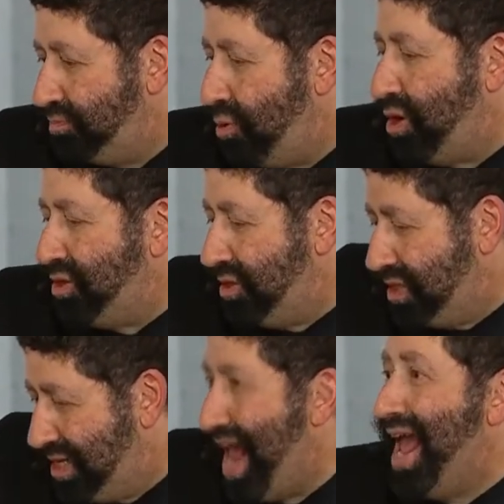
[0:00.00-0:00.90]
point, the
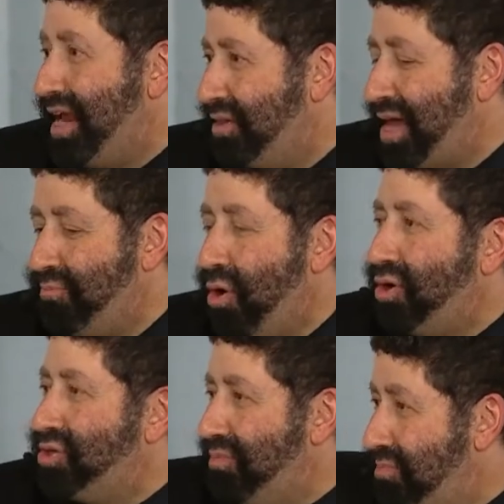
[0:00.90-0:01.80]
day that
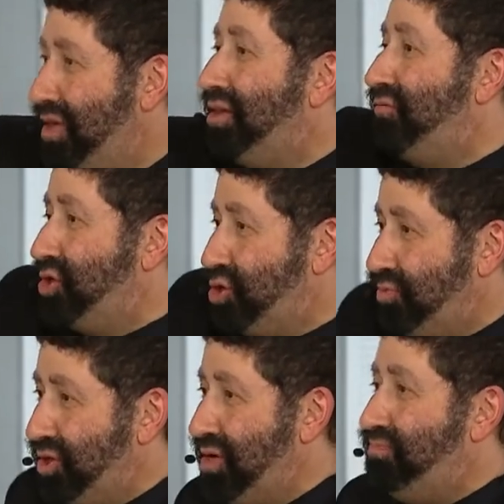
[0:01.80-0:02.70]
marks the middle of the
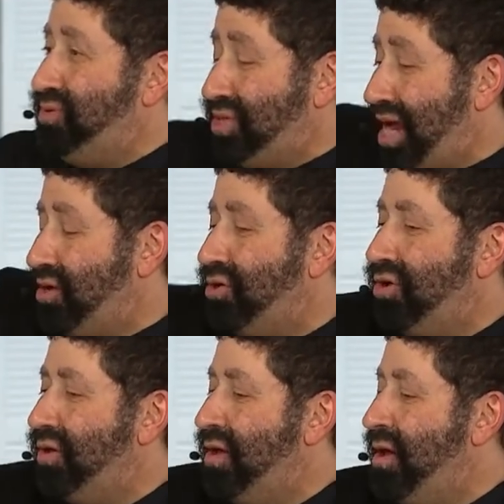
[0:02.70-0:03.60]
Jubilee
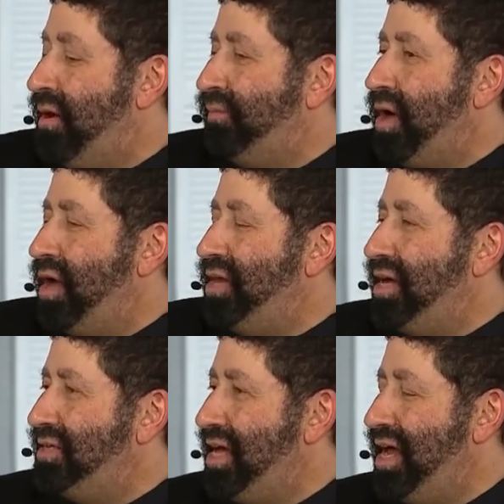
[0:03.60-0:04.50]
cycle, on
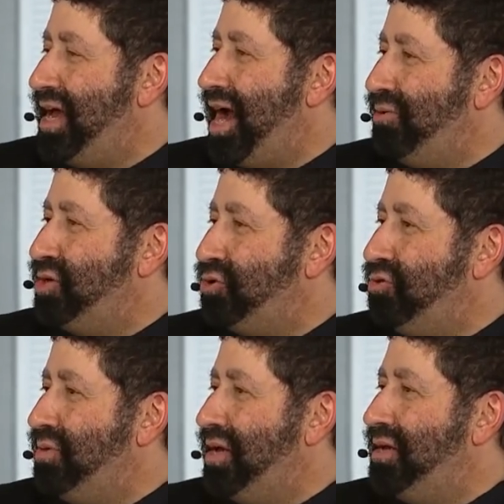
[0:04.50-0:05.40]
that day, Harry
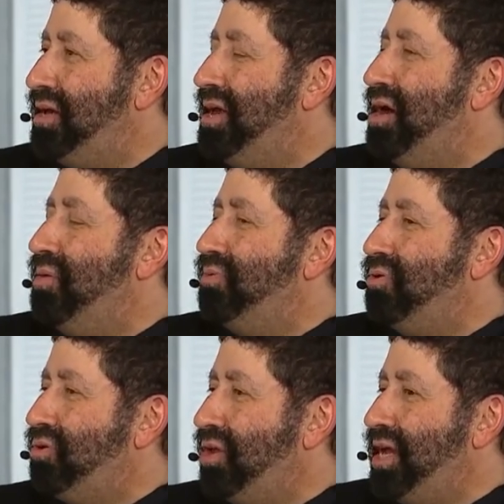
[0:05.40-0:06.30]
Truman
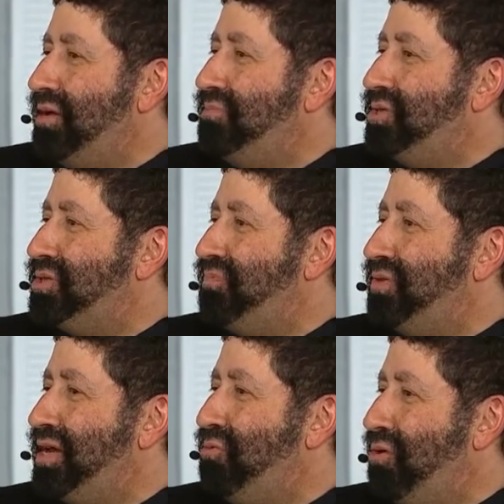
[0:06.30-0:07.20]
proclaims
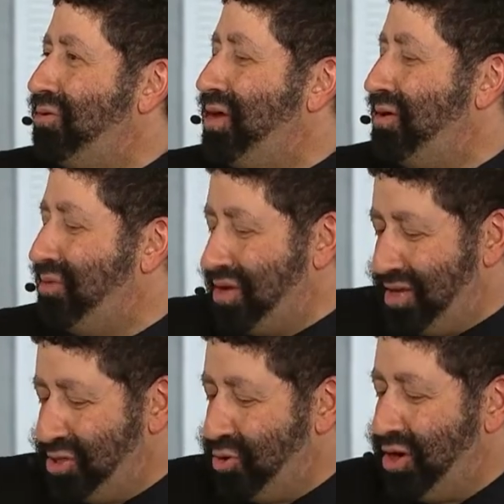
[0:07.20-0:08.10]
that
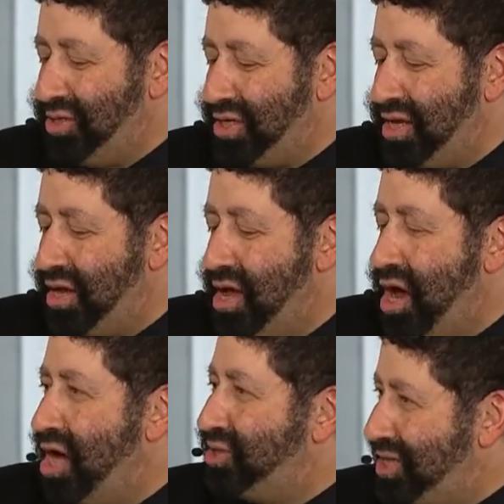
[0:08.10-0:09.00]
he joins in
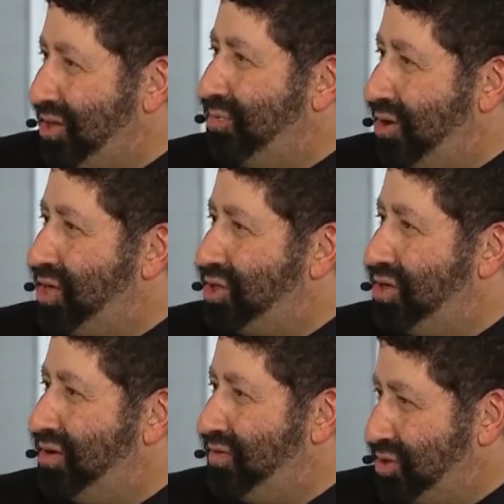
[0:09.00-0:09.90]
a
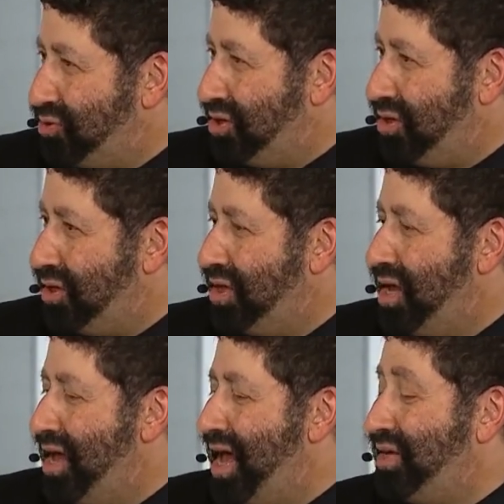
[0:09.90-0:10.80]
celebration of Israel
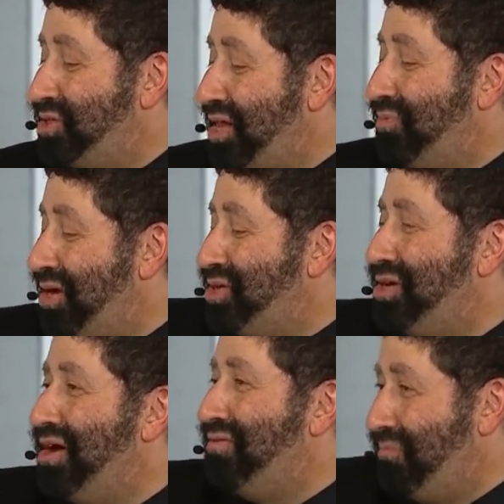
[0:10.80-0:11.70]
and a
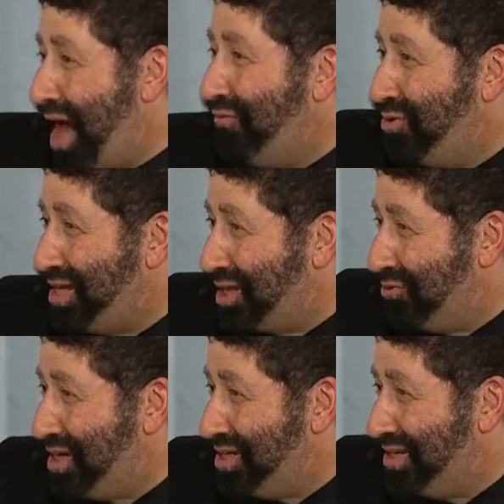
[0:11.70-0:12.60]
celebration of the Balfour
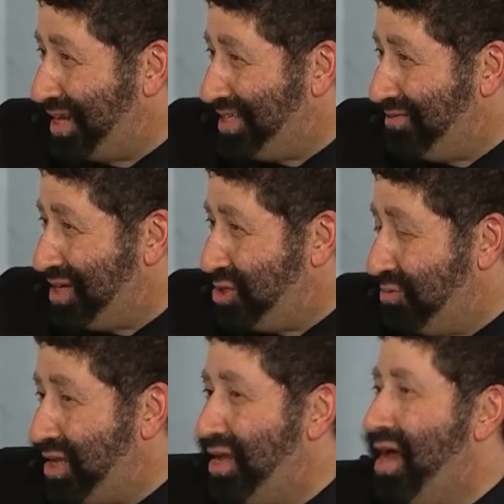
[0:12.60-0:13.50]
Declaration, 1917
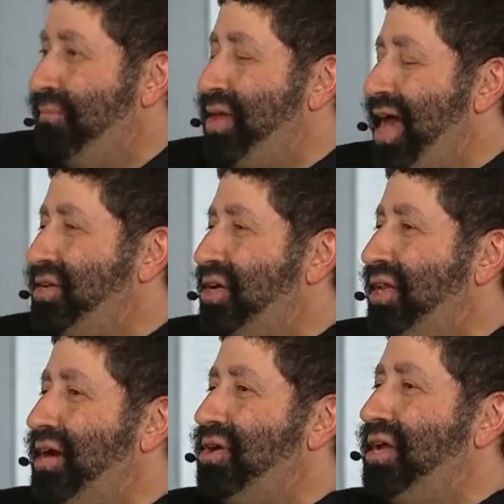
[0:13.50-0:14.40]
Jubilee, and
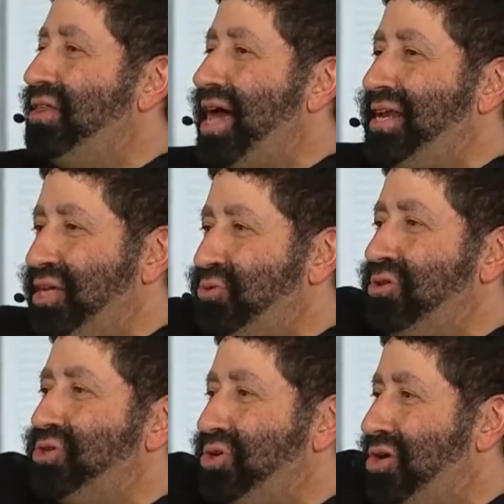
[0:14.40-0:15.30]
declaring that
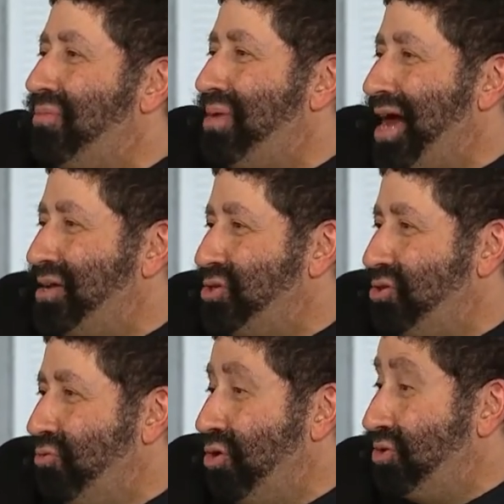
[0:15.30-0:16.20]
Israel should come back into
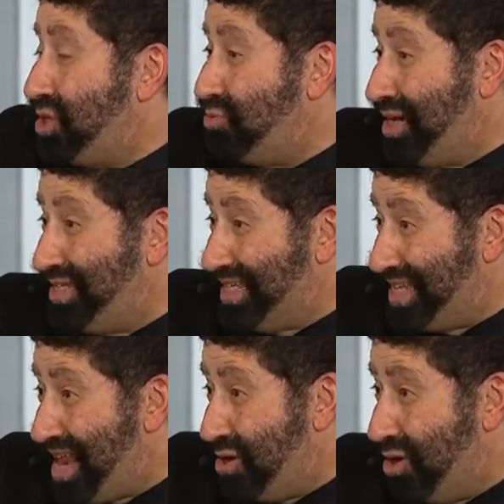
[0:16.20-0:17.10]
the world. This is when he's a
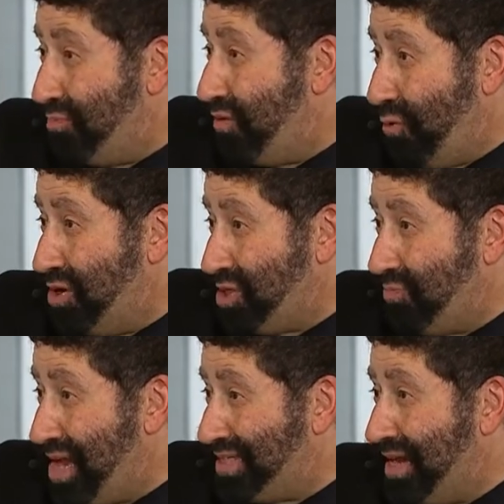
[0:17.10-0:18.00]
senator, before he's a
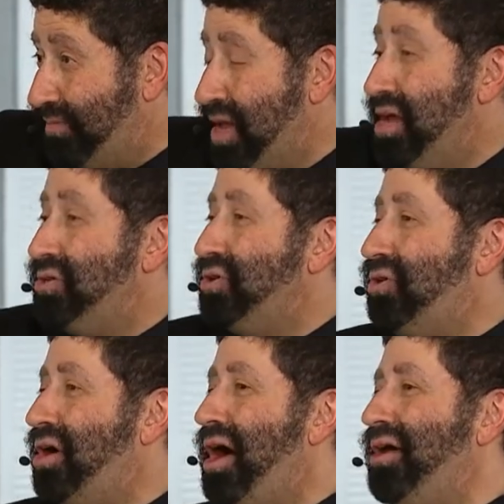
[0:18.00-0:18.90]
president. Wow. So
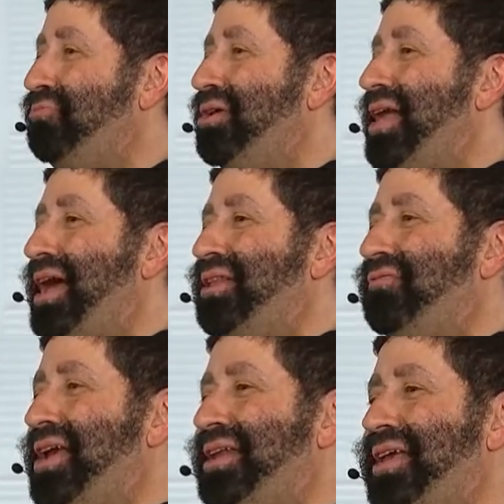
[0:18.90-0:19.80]
God will
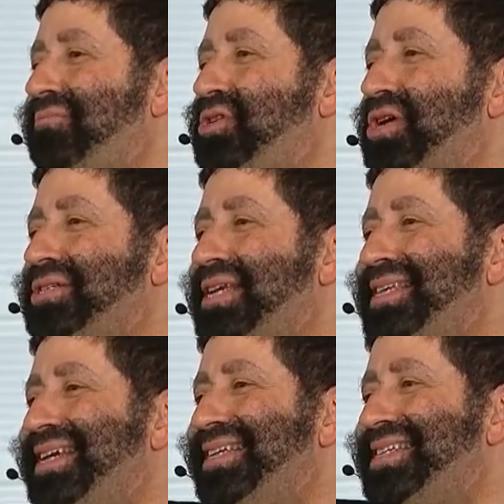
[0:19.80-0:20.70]
elevate him just
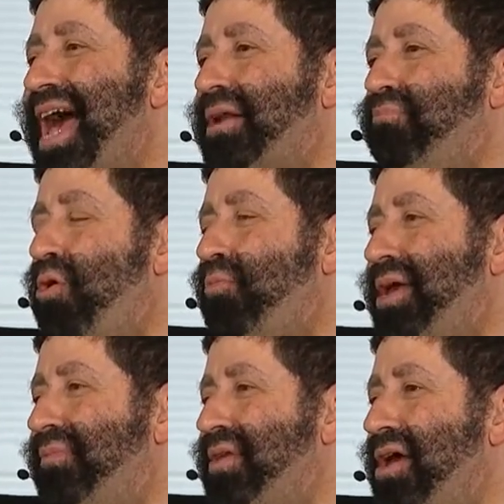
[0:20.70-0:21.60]
at the exact
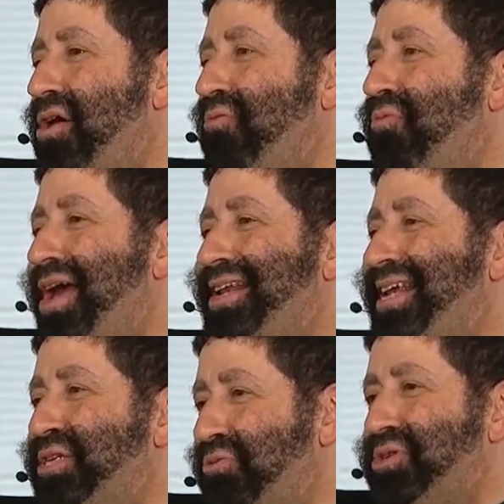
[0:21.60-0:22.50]
moment when
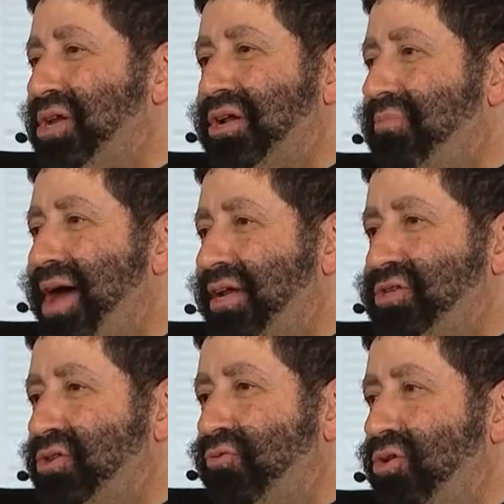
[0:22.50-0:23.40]
Israel's going to come back
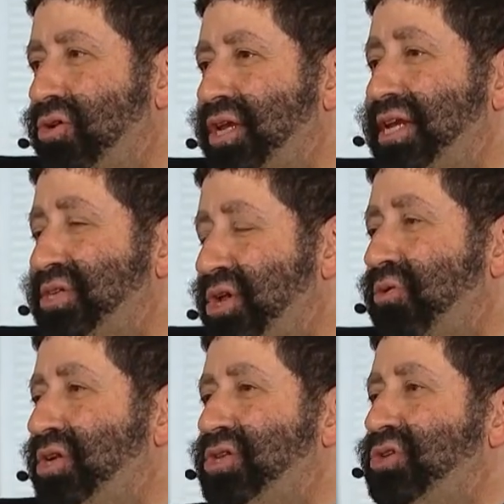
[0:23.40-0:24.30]
into the world. And he's
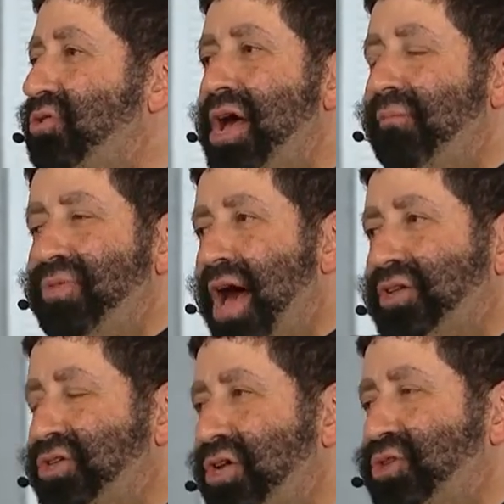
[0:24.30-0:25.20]
going to do,
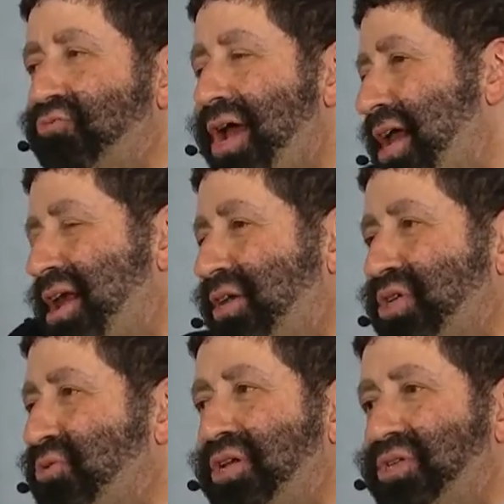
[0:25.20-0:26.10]
not just recognize
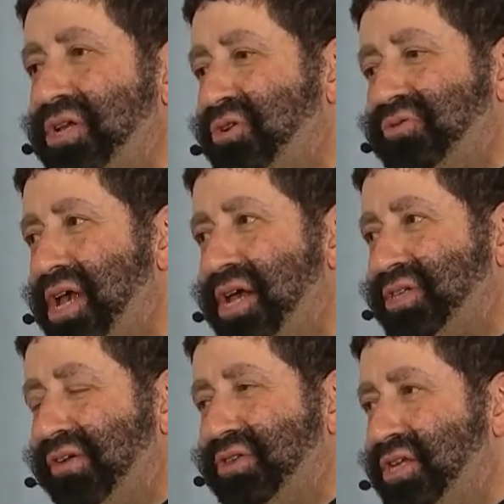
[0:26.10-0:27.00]
Israel, he's going to do
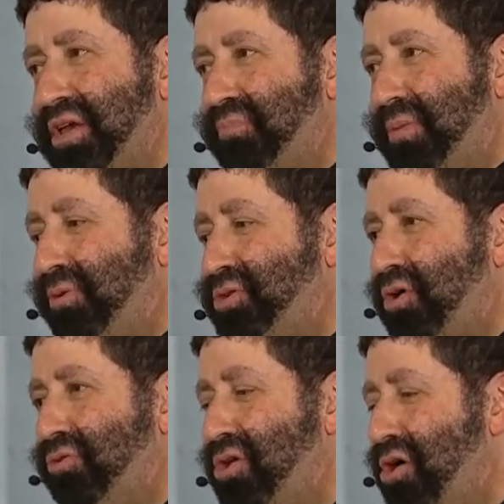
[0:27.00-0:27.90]
several things that people
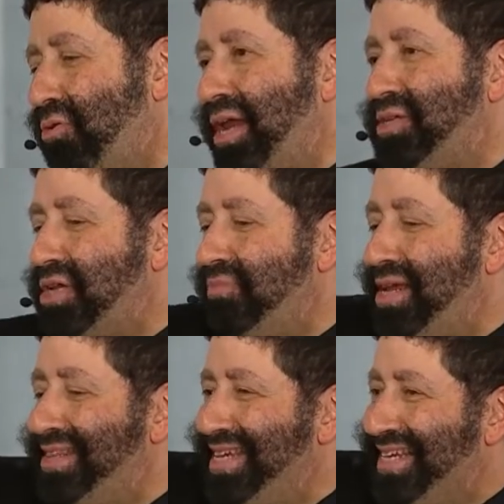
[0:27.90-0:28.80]
don't know, and it's going to
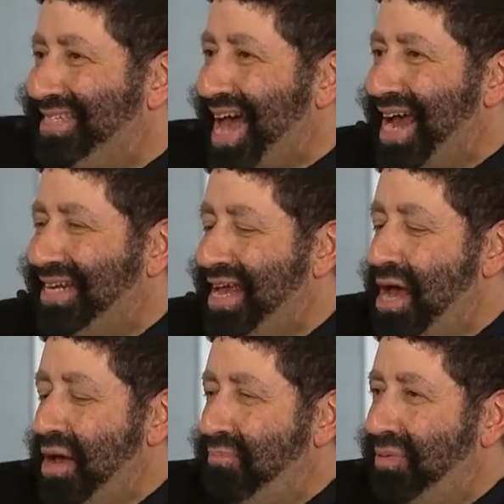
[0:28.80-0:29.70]
be at the exact
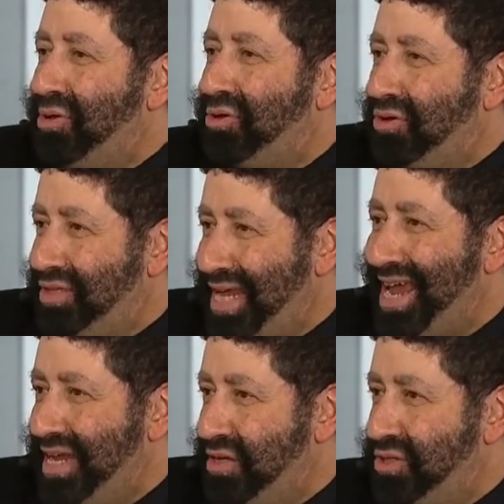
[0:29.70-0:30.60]
biblical
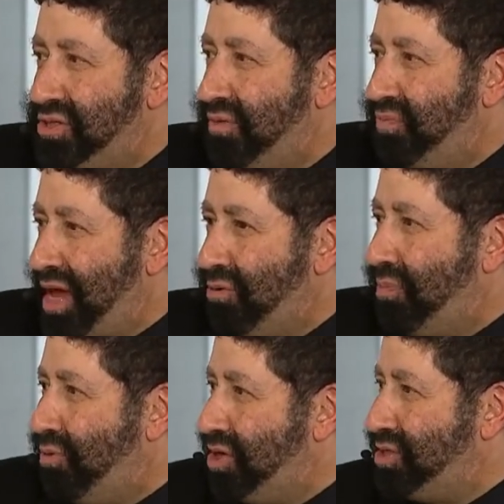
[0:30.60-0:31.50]
days that are
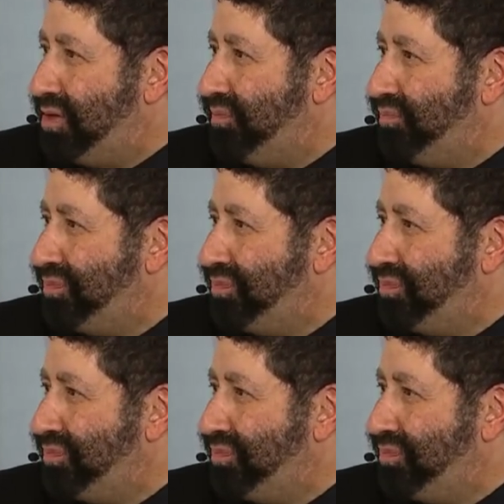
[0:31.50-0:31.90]
appointed.